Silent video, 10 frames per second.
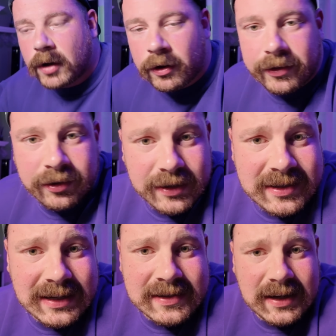the
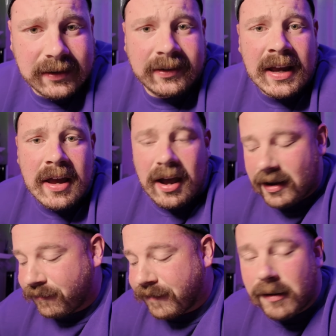366.
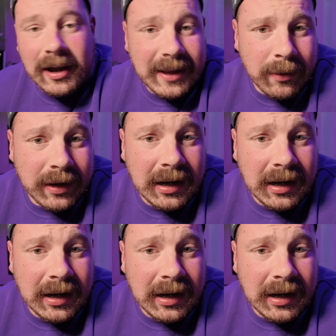It felt like they were going